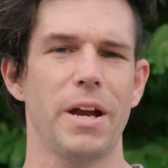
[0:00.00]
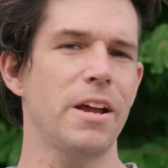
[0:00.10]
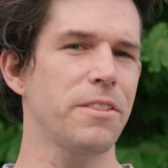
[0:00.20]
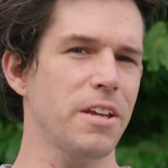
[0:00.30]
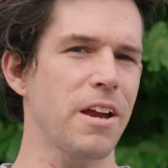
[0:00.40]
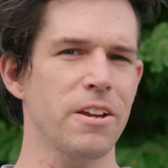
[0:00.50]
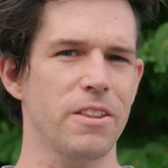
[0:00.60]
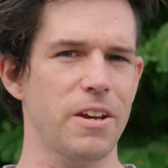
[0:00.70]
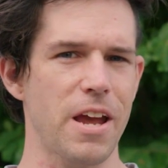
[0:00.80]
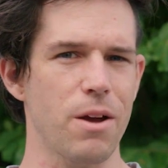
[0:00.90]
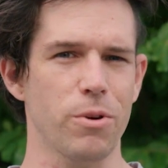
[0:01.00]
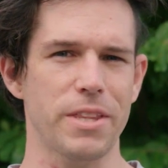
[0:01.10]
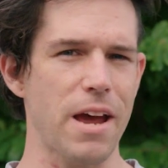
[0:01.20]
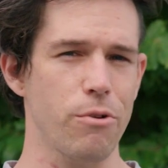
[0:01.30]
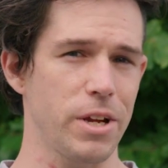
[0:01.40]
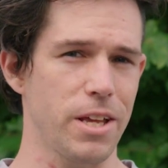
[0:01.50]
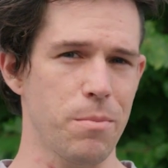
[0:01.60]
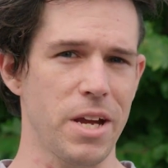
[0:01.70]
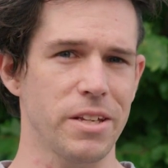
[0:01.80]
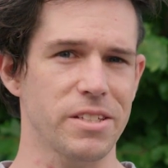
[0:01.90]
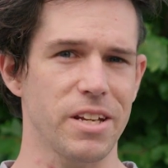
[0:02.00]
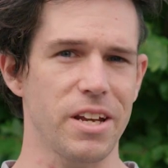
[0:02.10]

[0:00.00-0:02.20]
And at the end of the day, what that really means